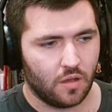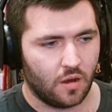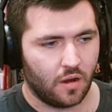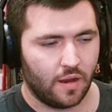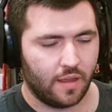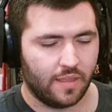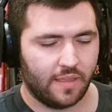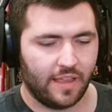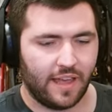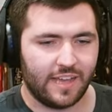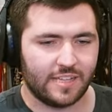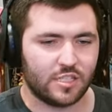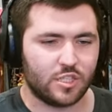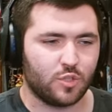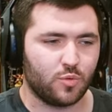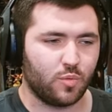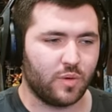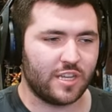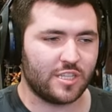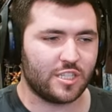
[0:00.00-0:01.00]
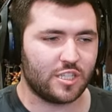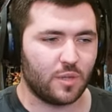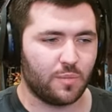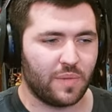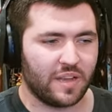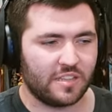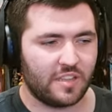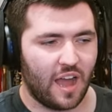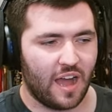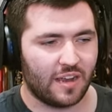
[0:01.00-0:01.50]
All right, last switch, the
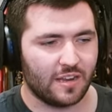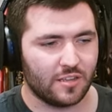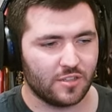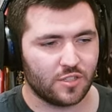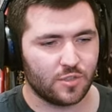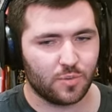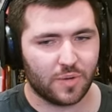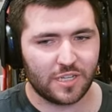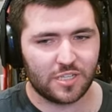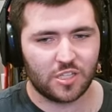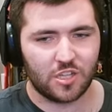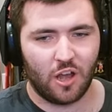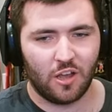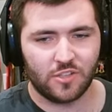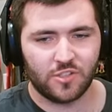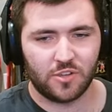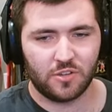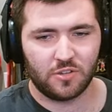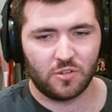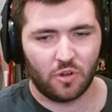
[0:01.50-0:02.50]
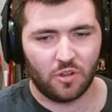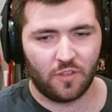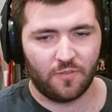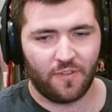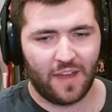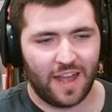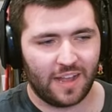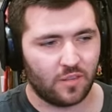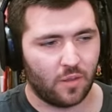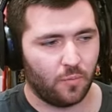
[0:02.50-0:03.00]
McDonald's switch. Also ignore the
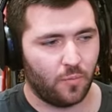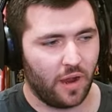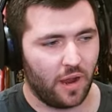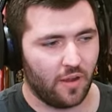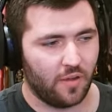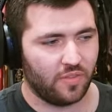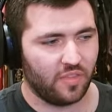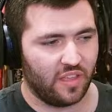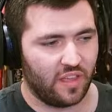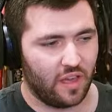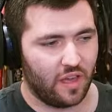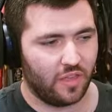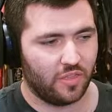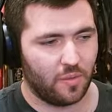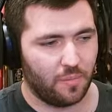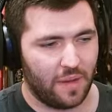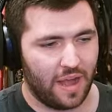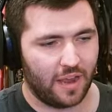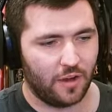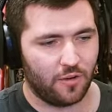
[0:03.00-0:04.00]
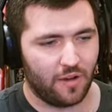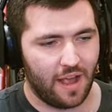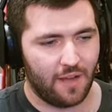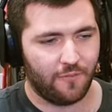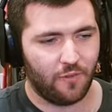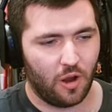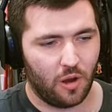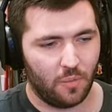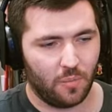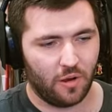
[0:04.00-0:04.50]
fact I'm wearing the
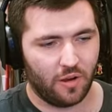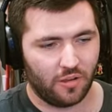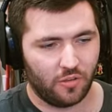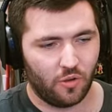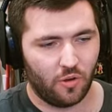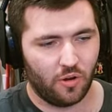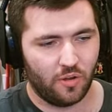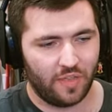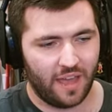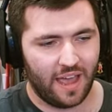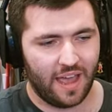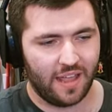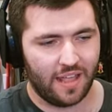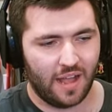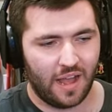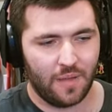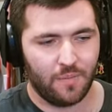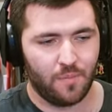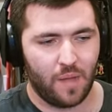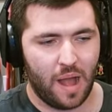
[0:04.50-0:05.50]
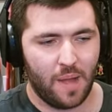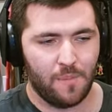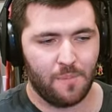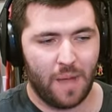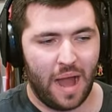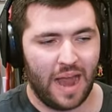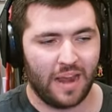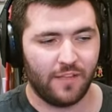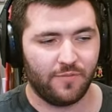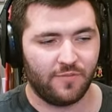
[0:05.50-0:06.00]
Minecraft armor. Ignore that. I
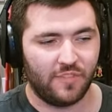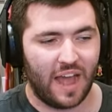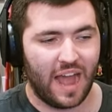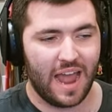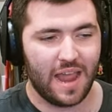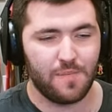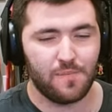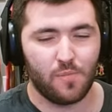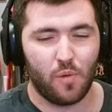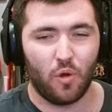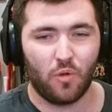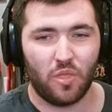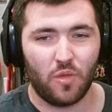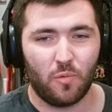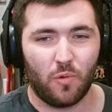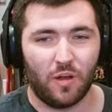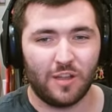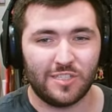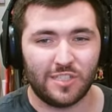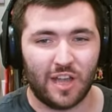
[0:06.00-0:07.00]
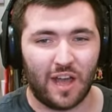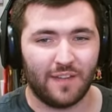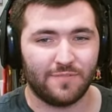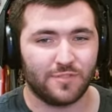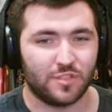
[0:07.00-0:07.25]
might have died more than once off